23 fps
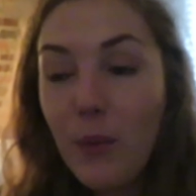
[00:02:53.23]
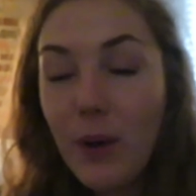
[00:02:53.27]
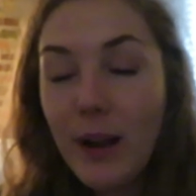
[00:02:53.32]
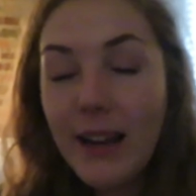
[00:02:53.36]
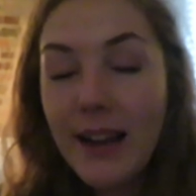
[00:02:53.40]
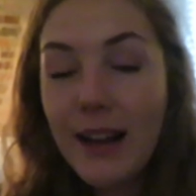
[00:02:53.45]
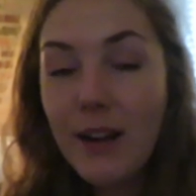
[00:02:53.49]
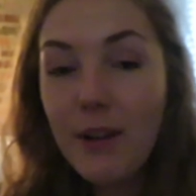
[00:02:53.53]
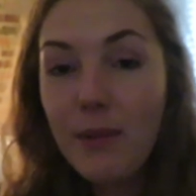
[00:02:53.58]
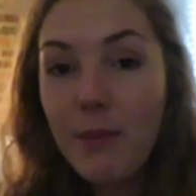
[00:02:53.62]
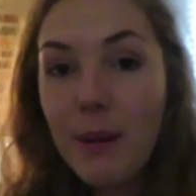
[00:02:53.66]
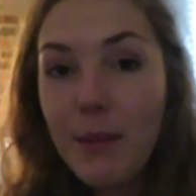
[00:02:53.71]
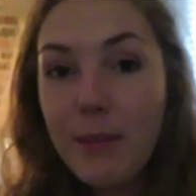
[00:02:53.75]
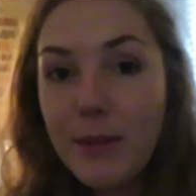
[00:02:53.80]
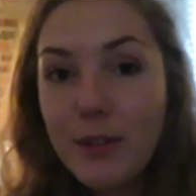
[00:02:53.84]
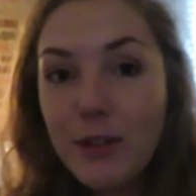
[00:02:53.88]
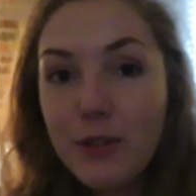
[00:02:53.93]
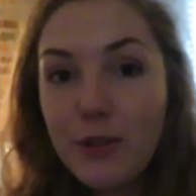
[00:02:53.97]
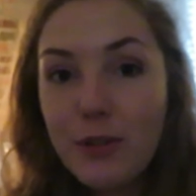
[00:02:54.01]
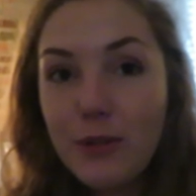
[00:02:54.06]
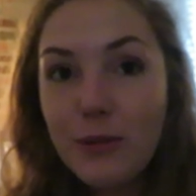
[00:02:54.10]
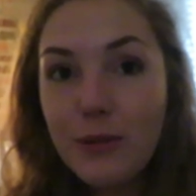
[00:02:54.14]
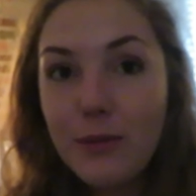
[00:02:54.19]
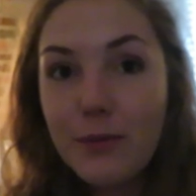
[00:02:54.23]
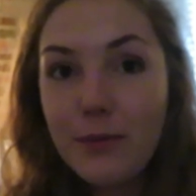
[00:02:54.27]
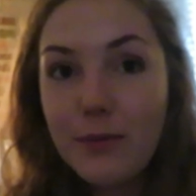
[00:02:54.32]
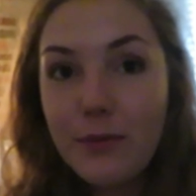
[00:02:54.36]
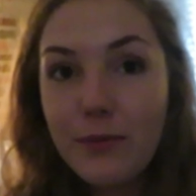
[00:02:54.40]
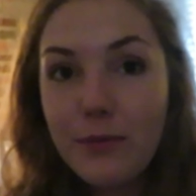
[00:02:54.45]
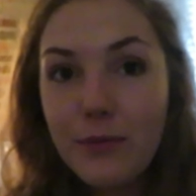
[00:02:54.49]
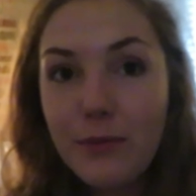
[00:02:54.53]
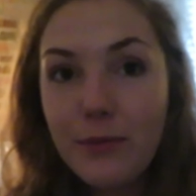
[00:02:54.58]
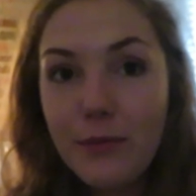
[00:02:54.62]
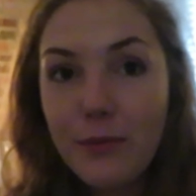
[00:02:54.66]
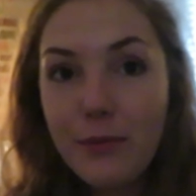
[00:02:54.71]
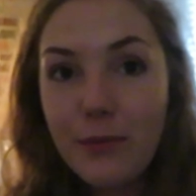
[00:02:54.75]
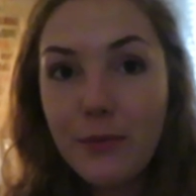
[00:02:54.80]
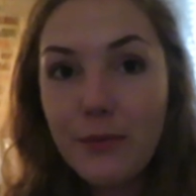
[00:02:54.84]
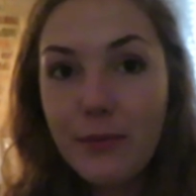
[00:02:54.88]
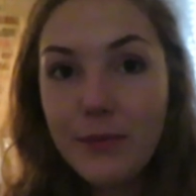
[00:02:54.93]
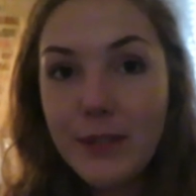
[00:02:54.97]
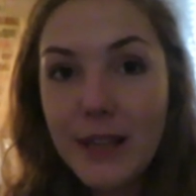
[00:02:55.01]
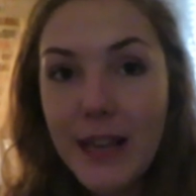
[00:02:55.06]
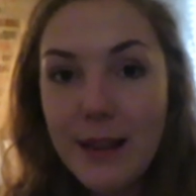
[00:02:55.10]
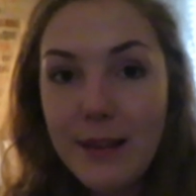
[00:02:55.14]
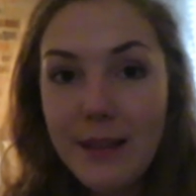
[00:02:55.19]
When I remember to
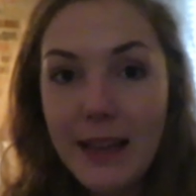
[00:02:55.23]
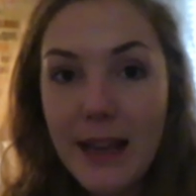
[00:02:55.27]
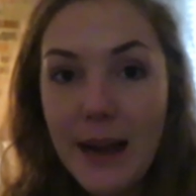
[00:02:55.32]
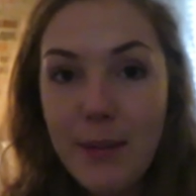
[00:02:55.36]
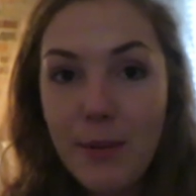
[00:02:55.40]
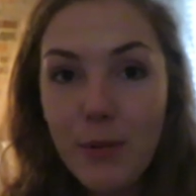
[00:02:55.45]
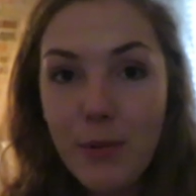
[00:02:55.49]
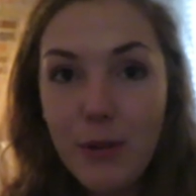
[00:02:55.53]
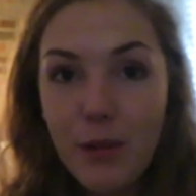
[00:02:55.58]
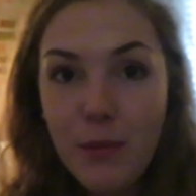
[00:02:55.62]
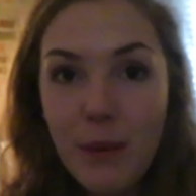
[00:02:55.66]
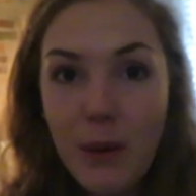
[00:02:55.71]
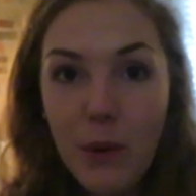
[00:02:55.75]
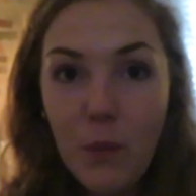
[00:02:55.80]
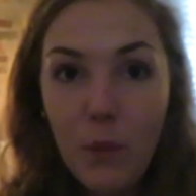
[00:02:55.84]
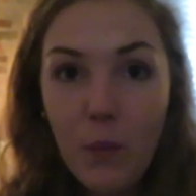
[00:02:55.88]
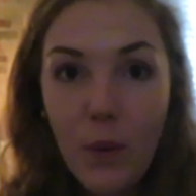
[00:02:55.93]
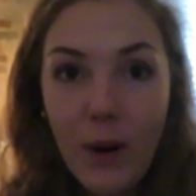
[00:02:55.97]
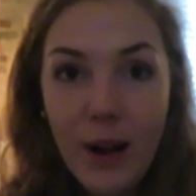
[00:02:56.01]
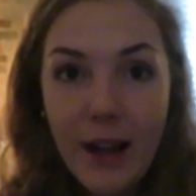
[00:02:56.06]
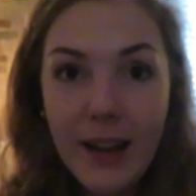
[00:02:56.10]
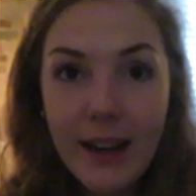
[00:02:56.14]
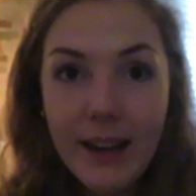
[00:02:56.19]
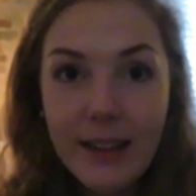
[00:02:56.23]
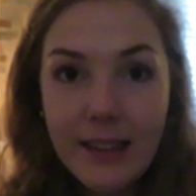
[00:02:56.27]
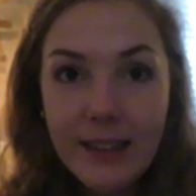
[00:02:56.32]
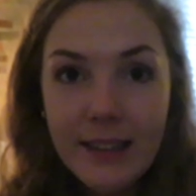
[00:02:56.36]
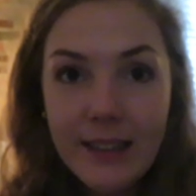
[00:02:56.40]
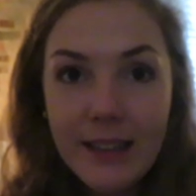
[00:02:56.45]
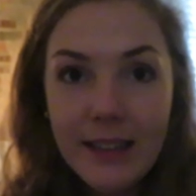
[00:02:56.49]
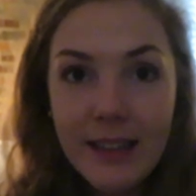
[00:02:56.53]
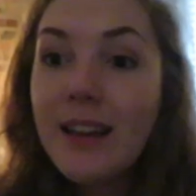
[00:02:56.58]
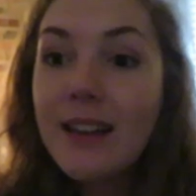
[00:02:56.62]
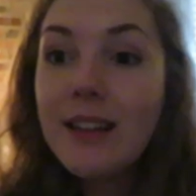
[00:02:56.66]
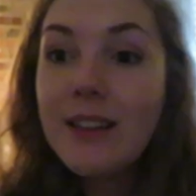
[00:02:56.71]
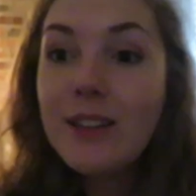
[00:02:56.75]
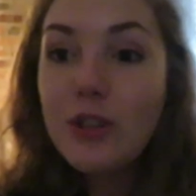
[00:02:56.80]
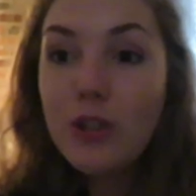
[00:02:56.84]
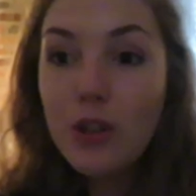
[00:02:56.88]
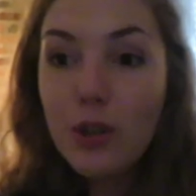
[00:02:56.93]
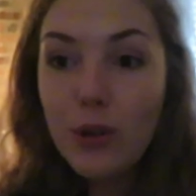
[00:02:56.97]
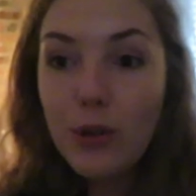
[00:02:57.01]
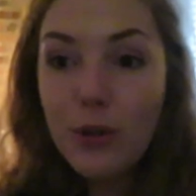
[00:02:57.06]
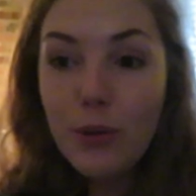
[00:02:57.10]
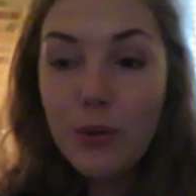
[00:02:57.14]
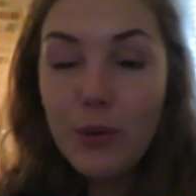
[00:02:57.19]
take the camera with me, one,
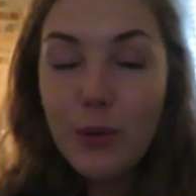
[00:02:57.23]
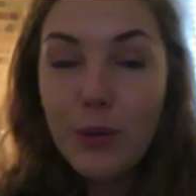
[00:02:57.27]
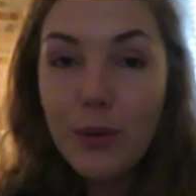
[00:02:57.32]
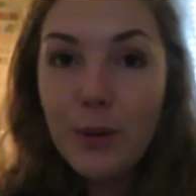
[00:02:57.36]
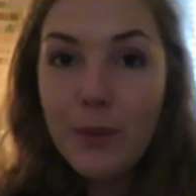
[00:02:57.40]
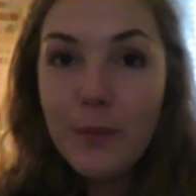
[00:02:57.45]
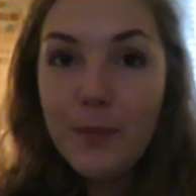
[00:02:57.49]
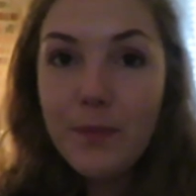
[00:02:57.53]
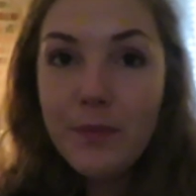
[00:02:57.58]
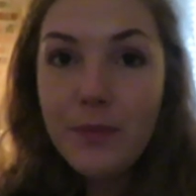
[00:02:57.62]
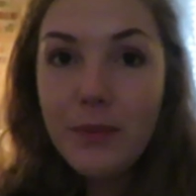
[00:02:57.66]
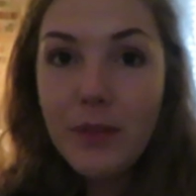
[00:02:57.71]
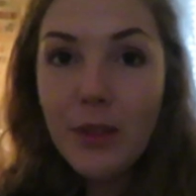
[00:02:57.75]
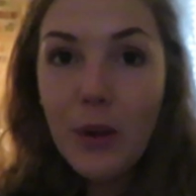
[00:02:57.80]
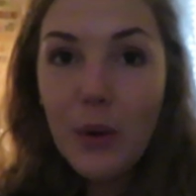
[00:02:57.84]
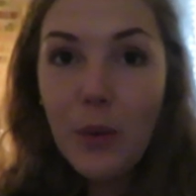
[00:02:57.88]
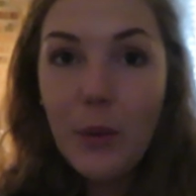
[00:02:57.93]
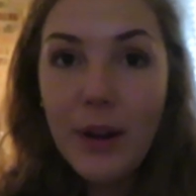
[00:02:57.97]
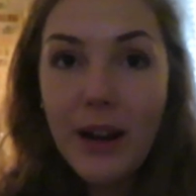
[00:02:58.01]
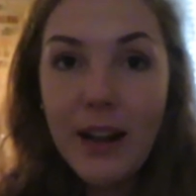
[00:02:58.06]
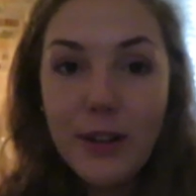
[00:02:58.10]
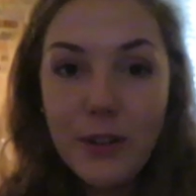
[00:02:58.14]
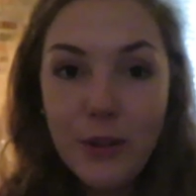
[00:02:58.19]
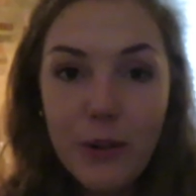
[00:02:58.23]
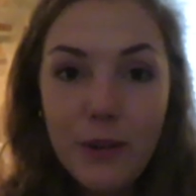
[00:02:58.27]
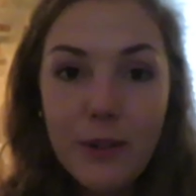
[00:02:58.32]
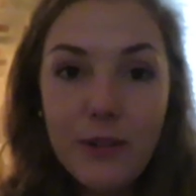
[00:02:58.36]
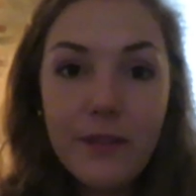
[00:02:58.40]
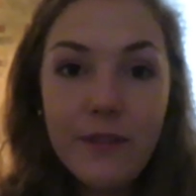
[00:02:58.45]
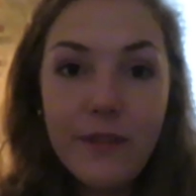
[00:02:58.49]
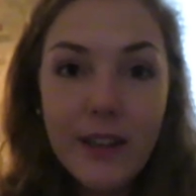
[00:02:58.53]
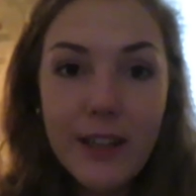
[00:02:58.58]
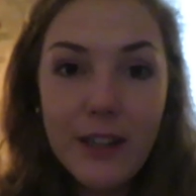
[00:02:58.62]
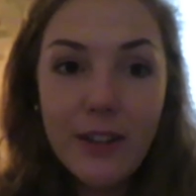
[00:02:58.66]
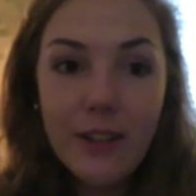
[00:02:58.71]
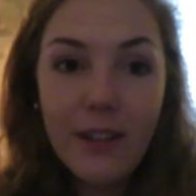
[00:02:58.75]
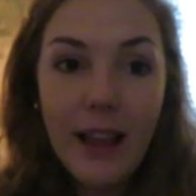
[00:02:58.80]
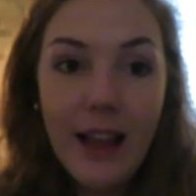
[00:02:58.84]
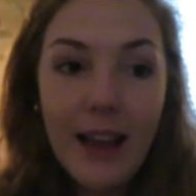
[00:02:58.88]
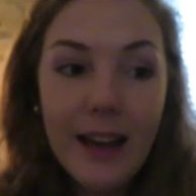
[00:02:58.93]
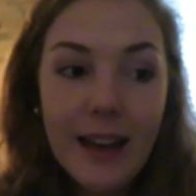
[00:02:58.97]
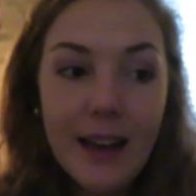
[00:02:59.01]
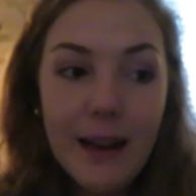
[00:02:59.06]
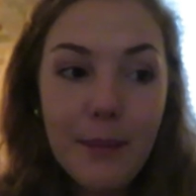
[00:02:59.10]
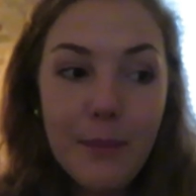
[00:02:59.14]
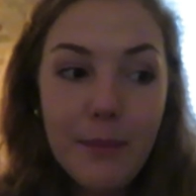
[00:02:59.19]
two, when I don't feel
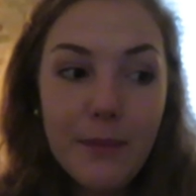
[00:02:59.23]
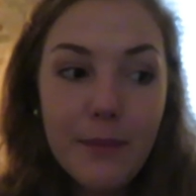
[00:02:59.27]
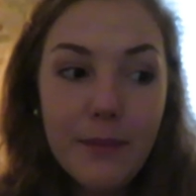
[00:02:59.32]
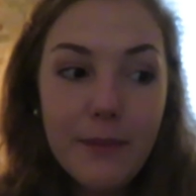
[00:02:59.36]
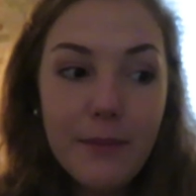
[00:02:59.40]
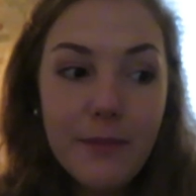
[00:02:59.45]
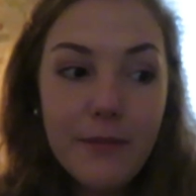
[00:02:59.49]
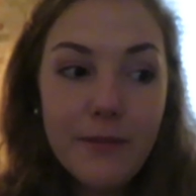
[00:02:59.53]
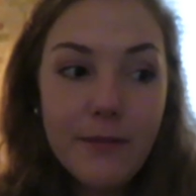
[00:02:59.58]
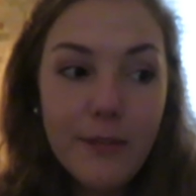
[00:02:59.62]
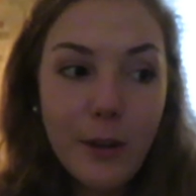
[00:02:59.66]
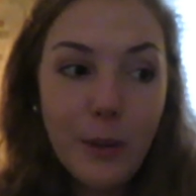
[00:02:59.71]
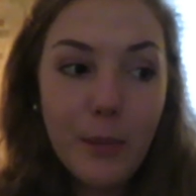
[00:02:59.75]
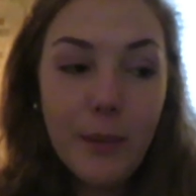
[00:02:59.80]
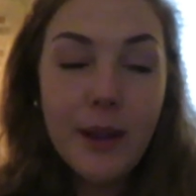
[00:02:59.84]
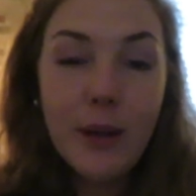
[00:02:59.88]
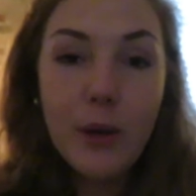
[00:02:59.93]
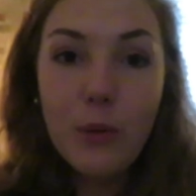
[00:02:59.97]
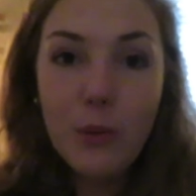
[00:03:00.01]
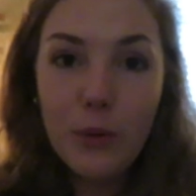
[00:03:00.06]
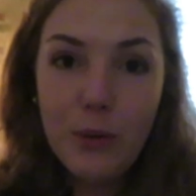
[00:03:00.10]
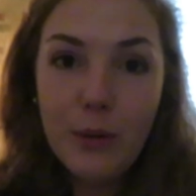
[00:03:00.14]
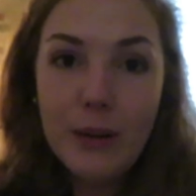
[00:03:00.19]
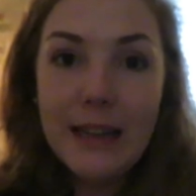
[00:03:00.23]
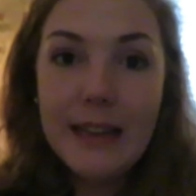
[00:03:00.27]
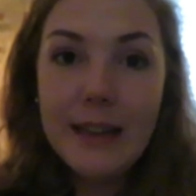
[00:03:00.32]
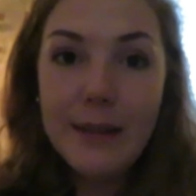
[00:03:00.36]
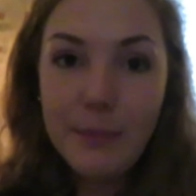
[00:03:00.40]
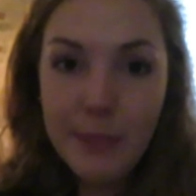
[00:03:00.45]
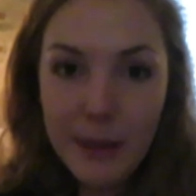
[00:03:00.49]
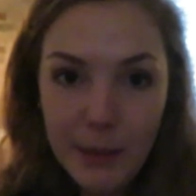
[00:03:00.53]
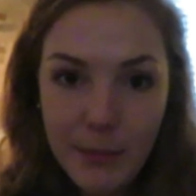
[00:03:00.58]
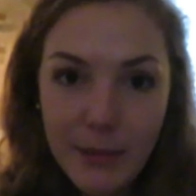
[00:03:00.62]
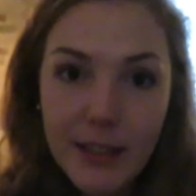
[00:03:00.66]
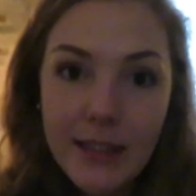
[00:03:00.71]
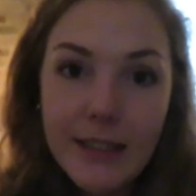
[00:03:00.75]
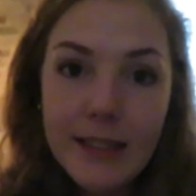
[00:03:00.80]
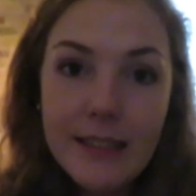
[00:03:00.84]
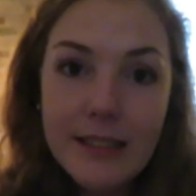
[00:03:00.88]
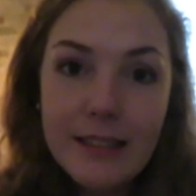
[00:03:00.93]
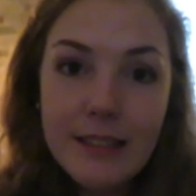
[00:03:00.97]
like I'm filming awkwardly in public,